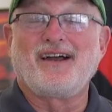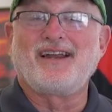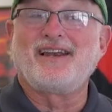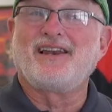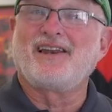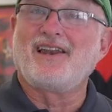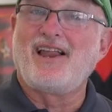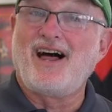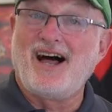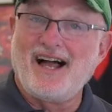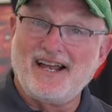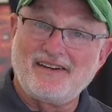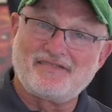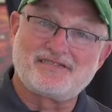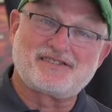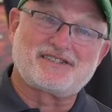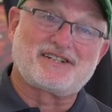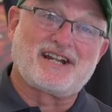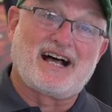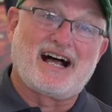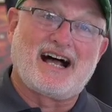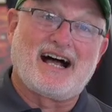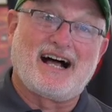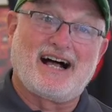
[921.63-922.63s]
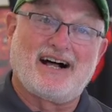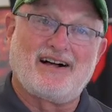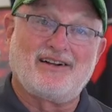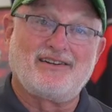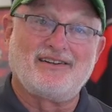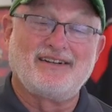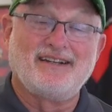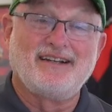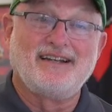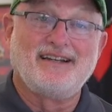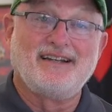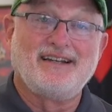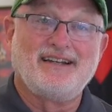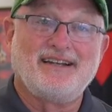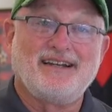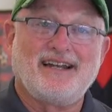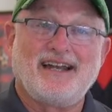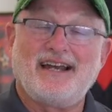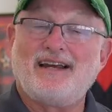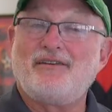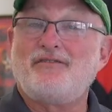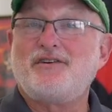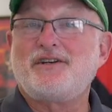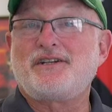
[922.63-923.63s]
a lifestyle
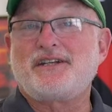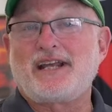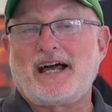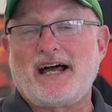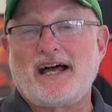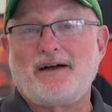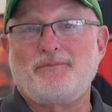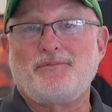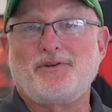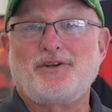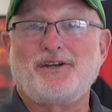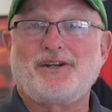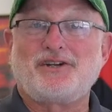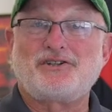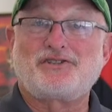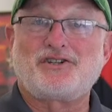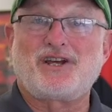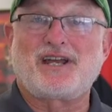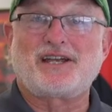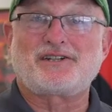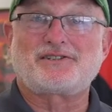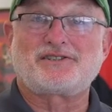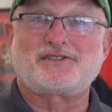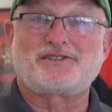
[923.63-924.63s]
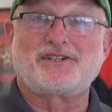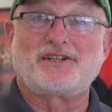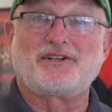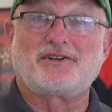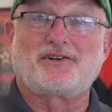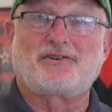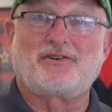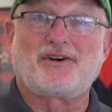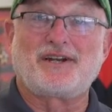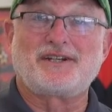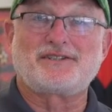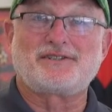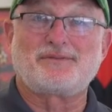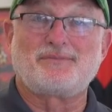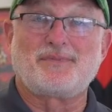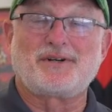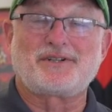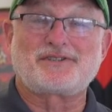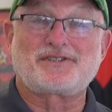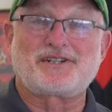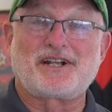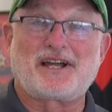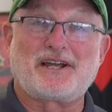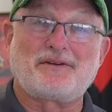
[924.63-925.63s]
every time you get a chance to see the crazy
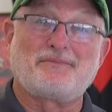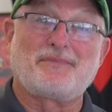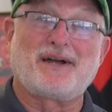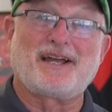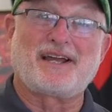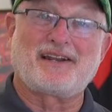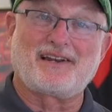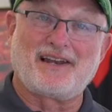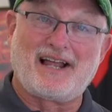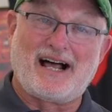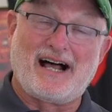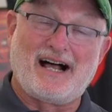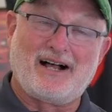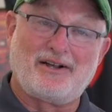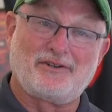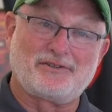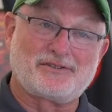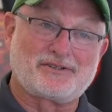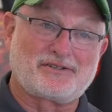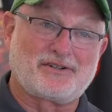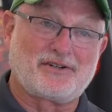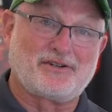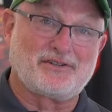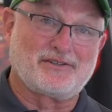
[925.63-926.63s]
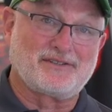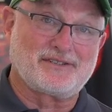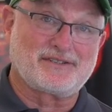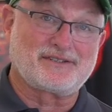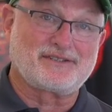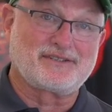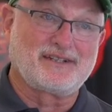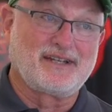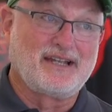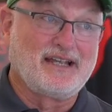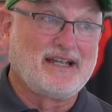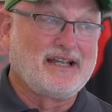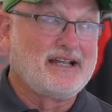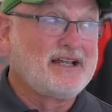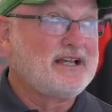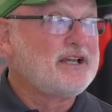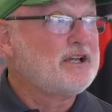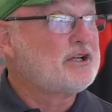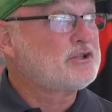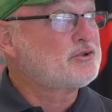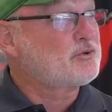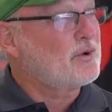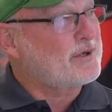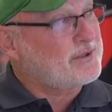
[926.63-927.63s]
Mustang man, Lyle Sturgis.
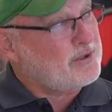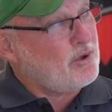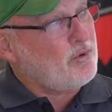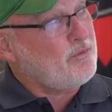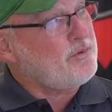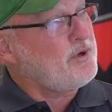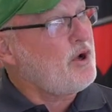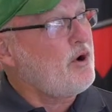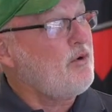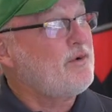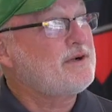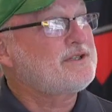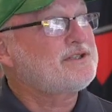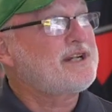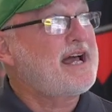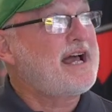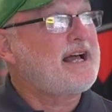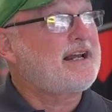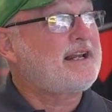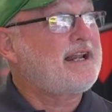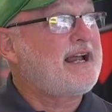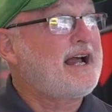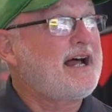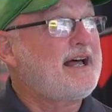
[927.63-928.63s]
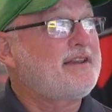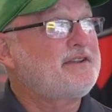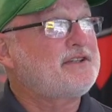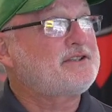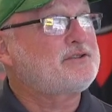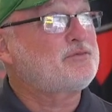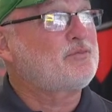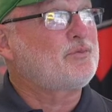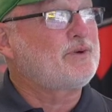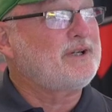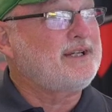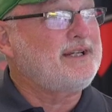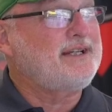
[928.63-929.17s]
So I don't know exactly how this would